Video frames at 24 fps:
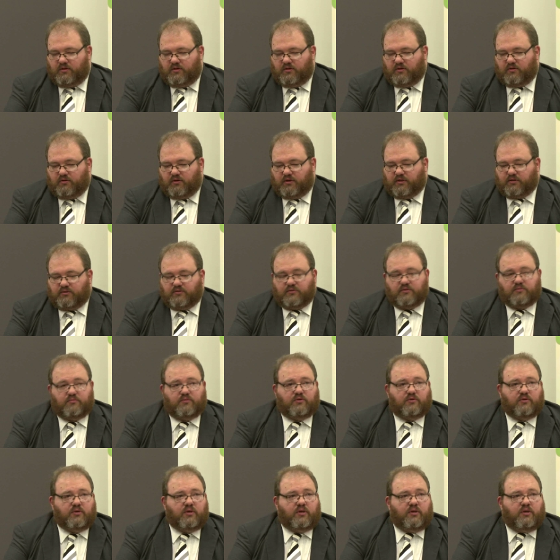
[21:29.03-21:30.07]
or I can do
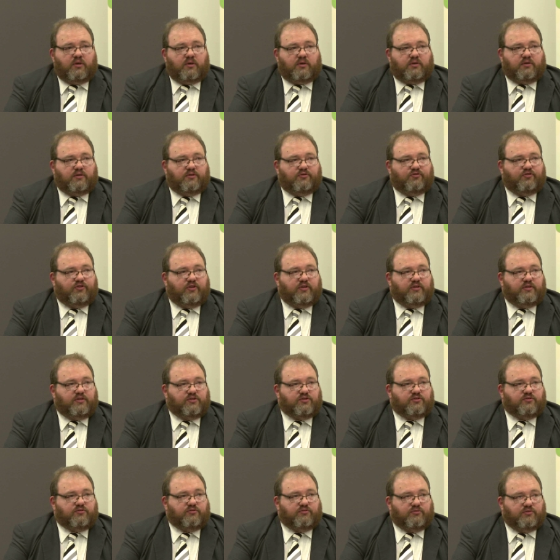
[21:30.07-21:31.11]
more. Consent
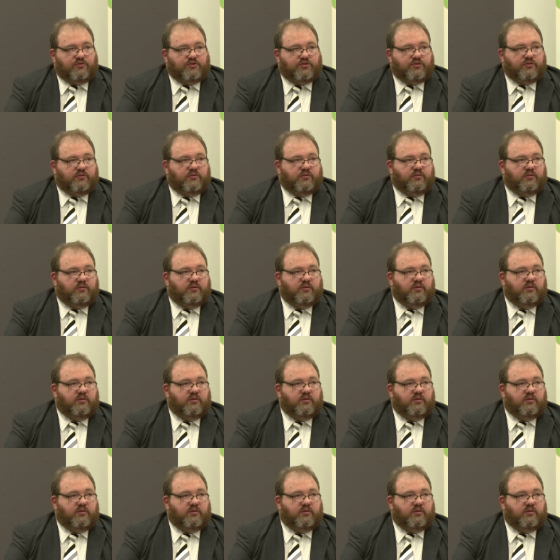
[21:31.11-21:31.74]
is crucial.